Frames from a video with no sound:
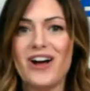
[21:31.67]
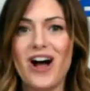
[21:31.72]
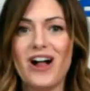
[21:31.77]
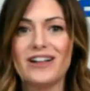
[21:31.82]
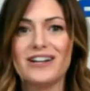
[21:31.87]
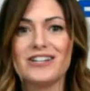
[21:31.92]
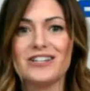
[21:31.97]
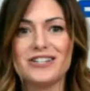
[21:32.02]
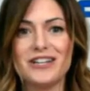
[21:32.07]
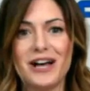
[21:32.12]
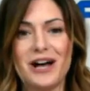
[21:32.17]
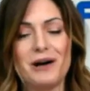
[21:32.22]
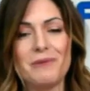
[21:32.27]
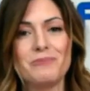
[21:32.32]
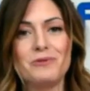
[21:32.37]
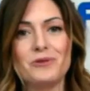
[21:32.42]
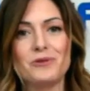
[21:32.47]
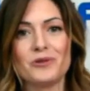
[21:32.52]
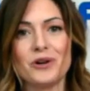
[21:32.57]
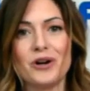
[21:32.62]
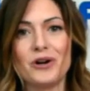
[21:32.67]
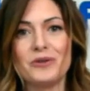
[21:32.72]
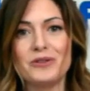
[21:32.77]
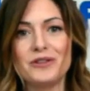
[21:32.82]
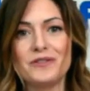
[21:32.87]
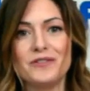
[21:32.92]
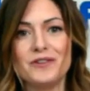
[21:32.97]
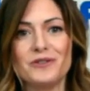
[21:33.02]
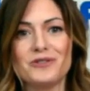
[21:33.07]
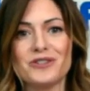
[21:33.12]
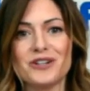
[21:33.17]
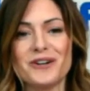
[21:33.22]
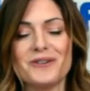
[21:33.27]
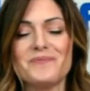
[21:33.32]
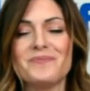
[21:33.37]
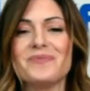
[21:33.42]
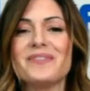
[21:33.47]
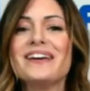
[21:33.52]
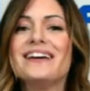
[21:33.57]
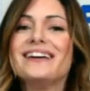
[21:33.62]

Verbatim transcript: knowledge to help you grow in the future.